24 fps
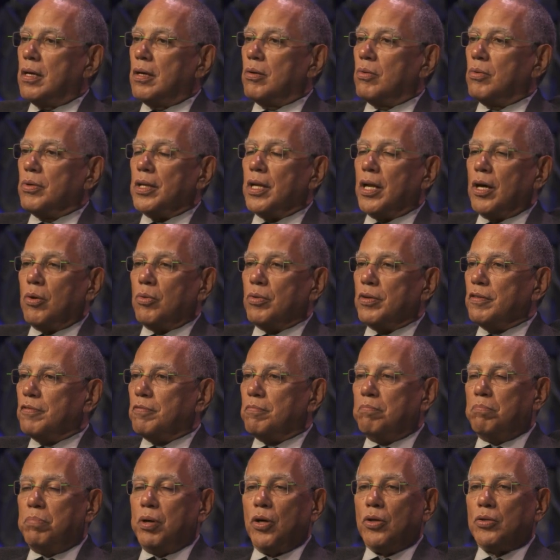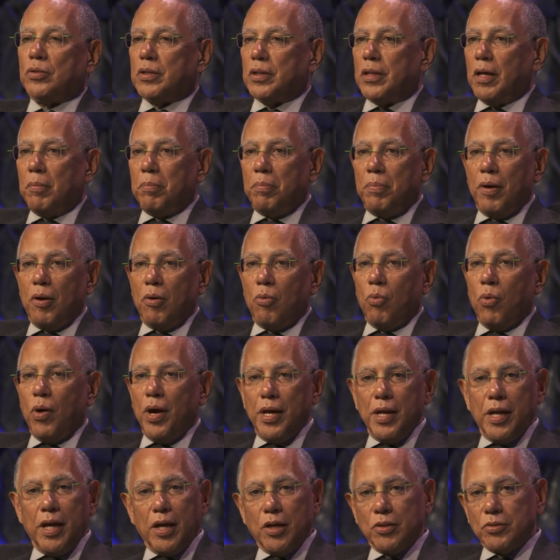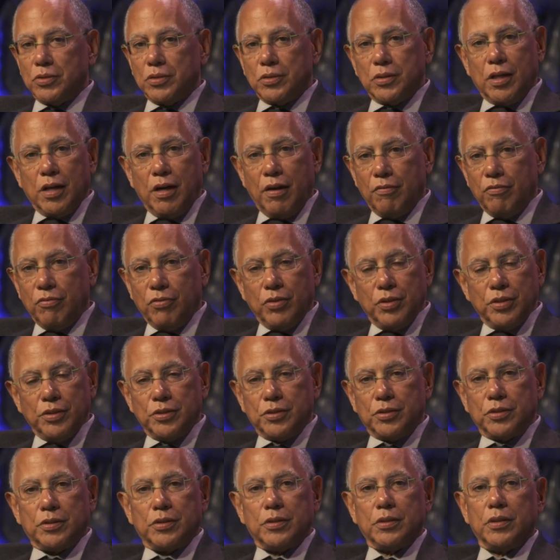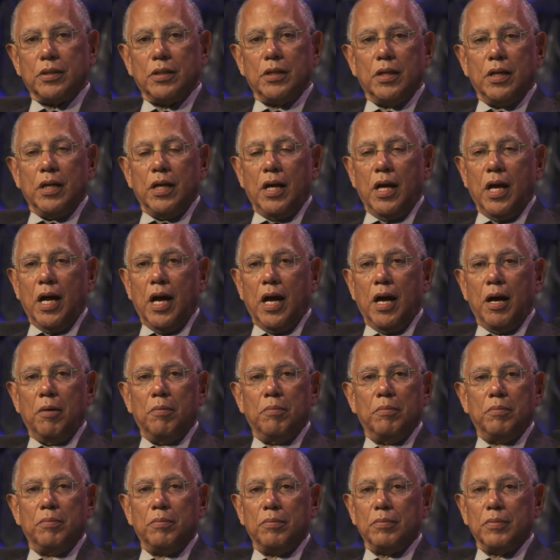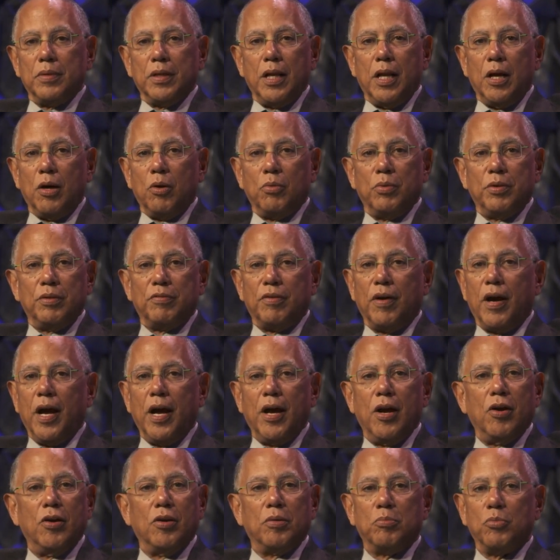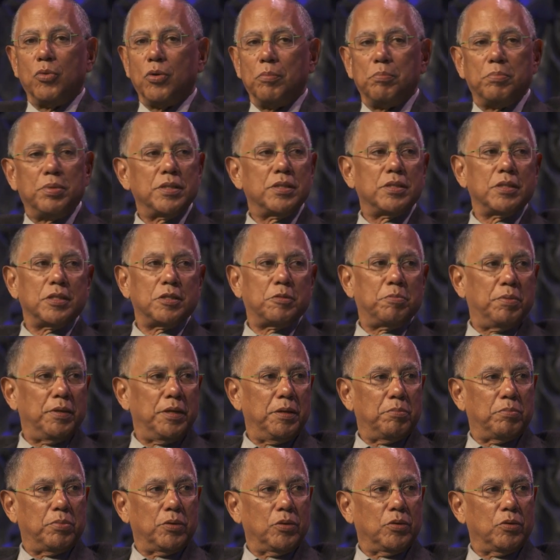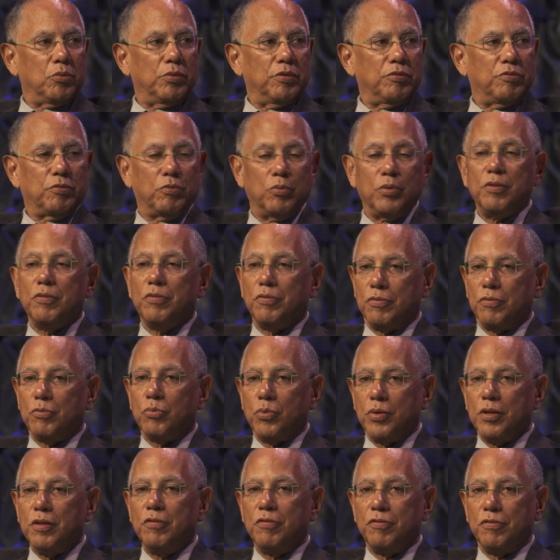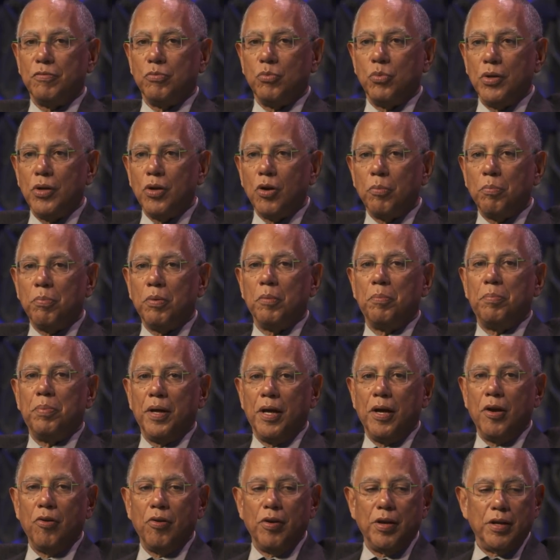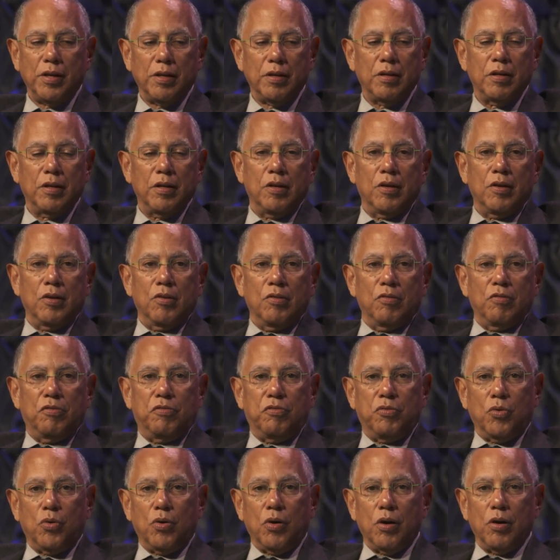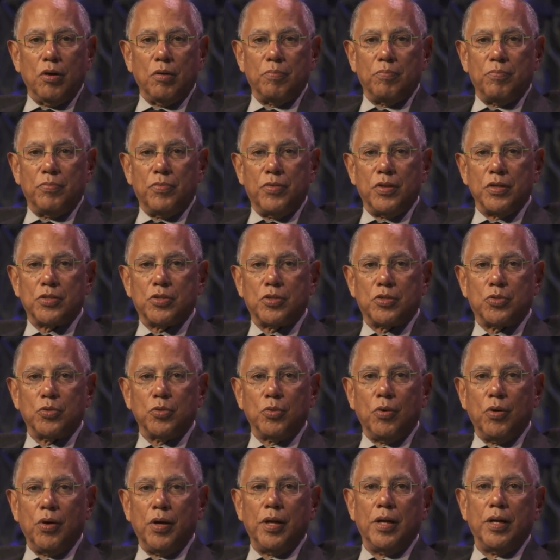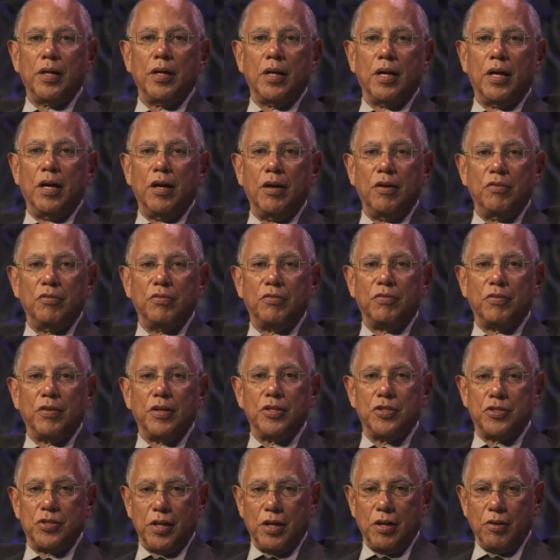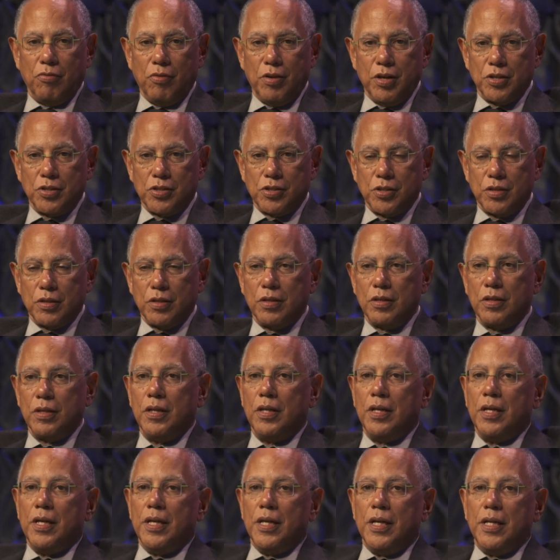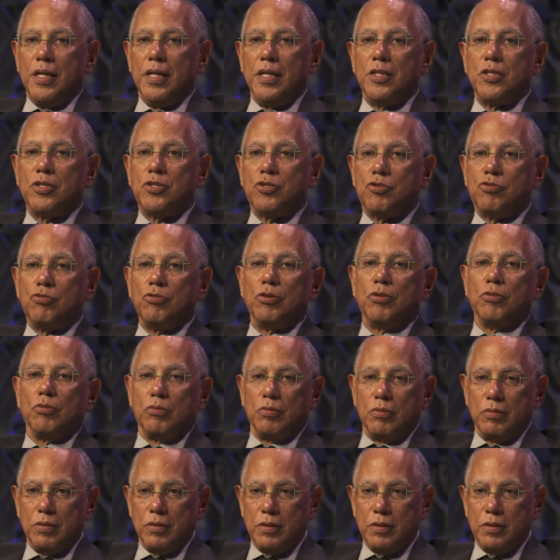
We, you know, we've bulked up our White House coverage. Um, you know, we've hired more business people. We've, we've, we've, we are preparing for the story of a generation. It is true.